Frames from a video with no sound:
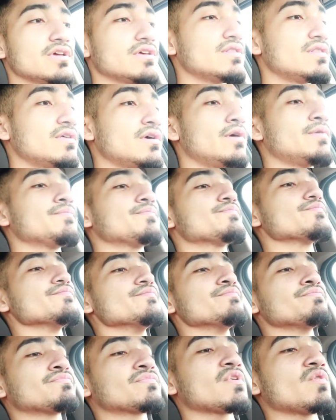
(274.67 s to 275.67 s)
and then
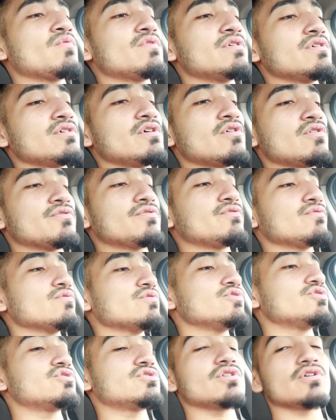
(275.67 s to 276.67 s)
we're gonna go through
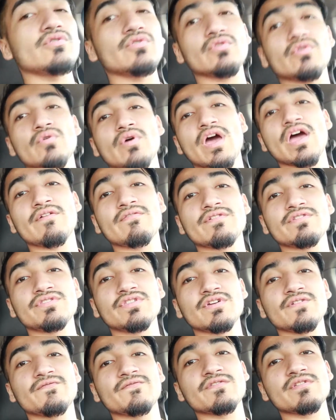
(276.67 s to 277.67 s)
and show you
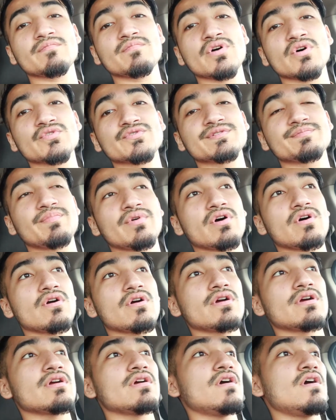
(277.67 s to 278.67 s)
everything for the most
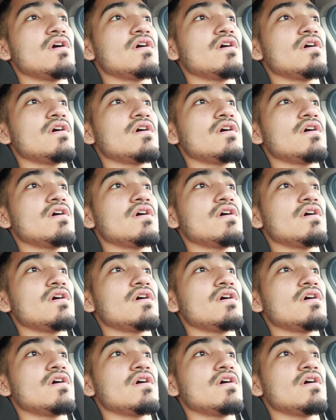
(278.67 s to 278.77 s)
part